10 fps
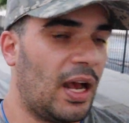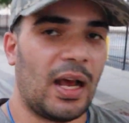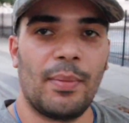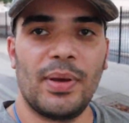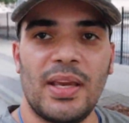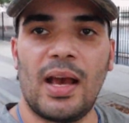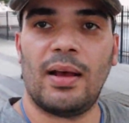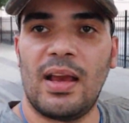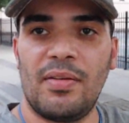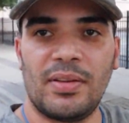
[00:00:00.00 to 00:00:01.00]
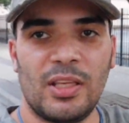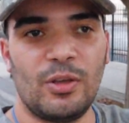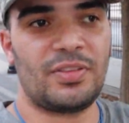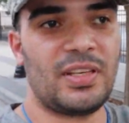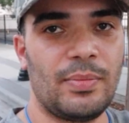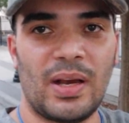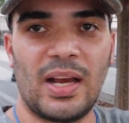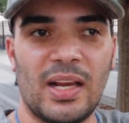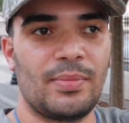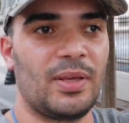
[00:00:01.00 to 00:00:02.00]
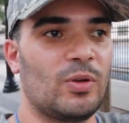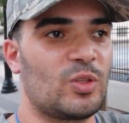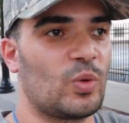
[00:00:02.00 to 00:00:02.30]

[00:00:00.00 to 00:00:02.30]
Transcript: But yeah, everything you've seen behind me was